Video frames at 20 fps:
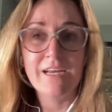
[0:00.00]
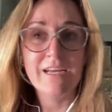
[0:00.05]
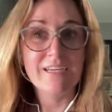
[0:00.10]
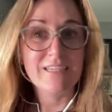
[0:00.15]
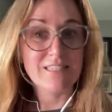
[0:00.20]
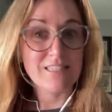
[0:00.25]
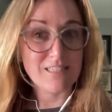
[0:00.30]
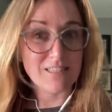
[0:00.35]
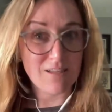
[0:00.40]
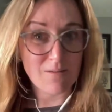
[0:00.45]

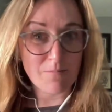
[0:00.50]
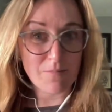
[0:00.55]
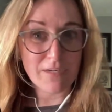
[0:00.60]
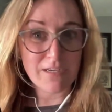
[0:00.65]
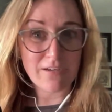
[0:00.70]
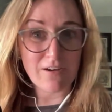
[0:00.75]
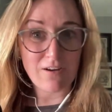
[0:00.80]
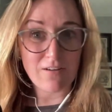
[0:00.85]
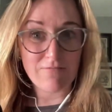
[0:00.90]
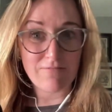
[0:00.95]

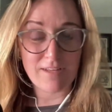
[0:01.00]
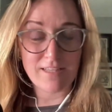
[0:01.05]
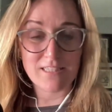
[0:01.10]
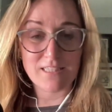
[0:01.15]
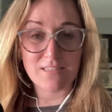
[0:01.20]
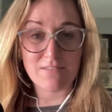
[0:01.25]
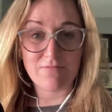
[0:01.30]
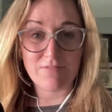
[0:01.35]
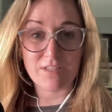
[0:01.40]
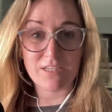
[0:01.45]
Slumping
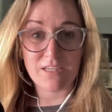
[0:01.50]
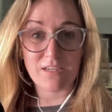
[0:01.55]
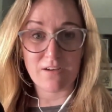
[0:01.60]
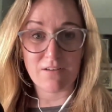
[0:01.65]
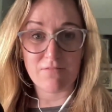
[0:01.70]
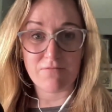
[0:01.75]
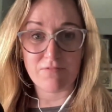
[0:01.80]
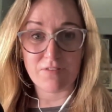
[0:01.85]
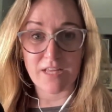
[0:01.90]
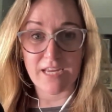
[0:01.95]
offensively
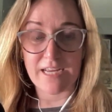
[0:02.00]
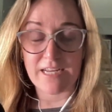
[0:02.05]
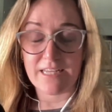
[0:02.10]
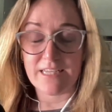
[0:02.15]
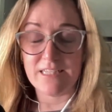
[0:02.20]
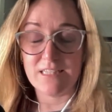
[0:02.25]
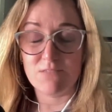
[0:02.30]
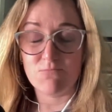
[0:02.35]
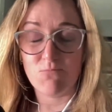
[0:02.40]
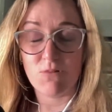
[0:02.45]
of late,
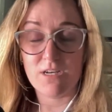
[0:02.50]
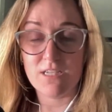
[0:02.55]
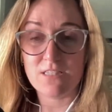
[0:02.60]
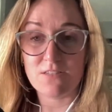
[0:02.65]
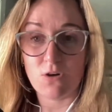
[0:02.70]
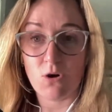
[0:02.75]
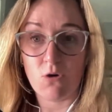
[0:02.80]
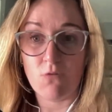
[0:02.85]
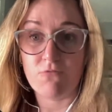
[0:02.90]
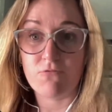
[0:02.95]
he was
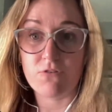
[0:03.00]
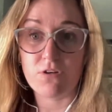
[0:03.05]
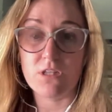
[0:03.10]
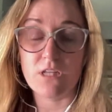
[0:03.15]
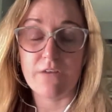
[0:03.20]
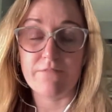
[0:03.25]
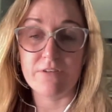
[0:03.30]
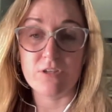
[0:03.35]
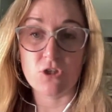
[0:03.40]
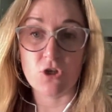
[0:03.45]

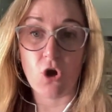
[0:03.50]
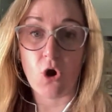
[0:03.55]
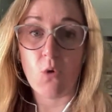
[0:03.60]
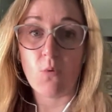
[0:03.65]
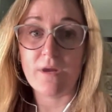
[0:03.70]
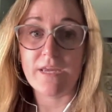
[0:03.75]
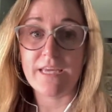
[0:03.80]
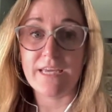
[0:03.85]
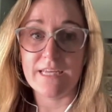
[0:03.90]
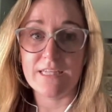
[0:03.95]
0-for-11
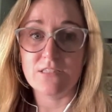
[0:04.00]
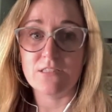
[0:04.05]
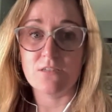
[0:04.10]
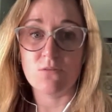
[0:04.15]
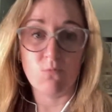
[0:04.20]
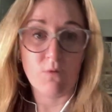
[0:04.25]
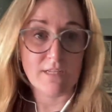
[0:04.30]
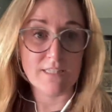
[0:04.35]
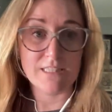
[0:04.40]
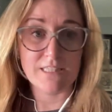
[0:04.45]
going into
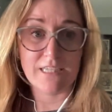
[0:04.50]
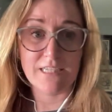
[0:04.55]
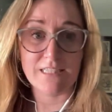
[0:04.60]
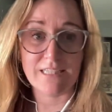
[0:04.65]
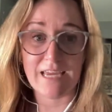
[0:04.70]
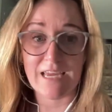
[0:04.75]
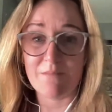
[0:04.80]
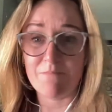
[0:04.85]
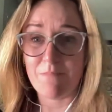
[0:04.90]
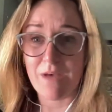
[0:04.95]
Wednesday's
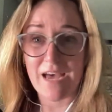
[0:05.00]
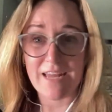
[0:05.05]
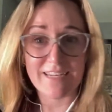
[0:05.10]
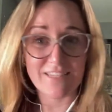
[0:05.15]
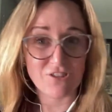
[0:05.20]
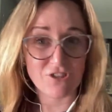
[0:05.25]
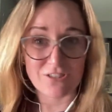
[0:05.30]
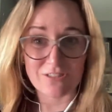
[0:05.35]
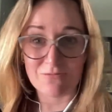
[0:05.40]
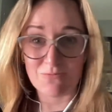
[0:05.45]
game, batting
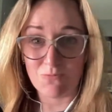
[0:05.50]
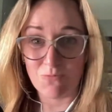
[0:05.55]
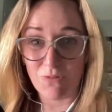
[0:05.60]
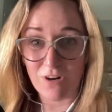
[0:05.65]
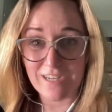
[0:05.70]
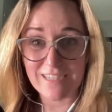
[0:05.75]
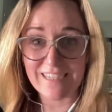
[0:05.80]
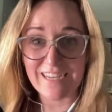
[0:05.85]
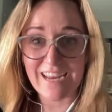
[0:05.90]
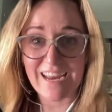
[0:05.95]
just
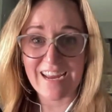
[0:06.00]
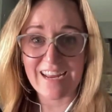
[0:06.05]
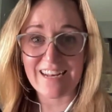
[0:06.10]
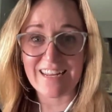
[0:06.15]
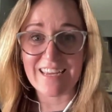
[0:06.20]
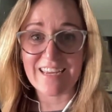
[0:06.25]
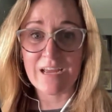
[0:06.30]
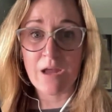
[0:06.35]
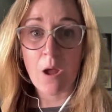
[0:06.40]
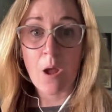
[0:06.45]

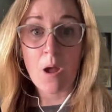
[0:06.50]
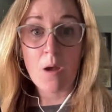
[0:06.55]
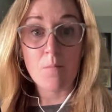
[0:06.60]
.180.